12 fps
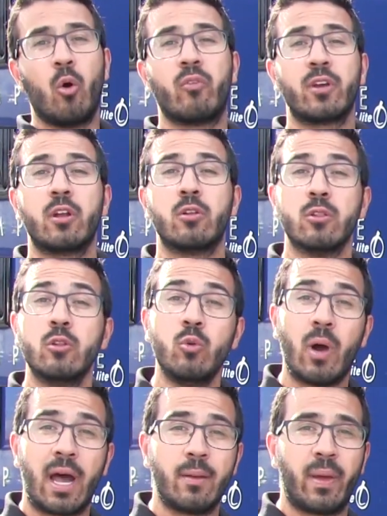over your
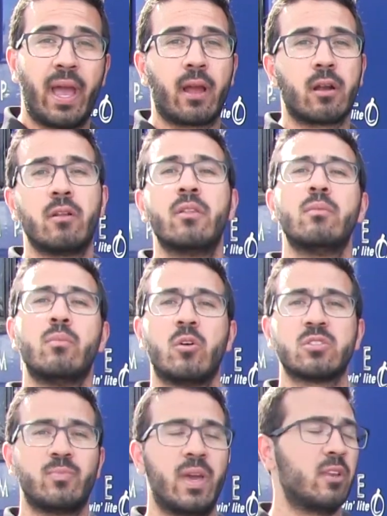Luan backer that
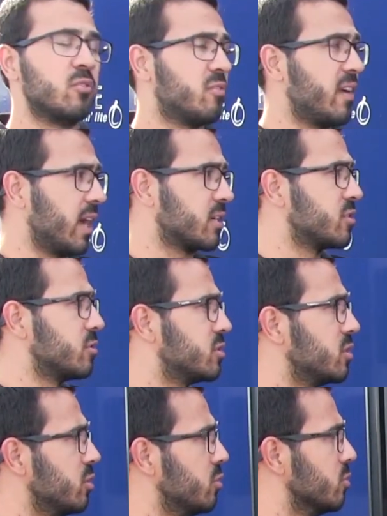most
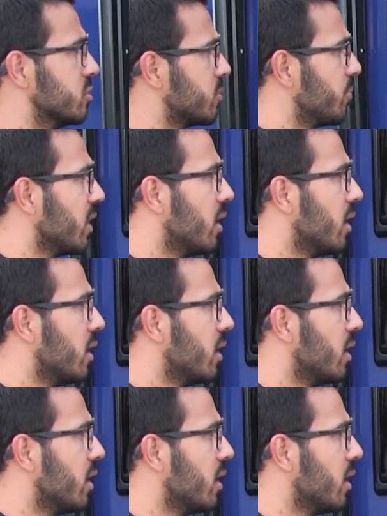manufacturers use.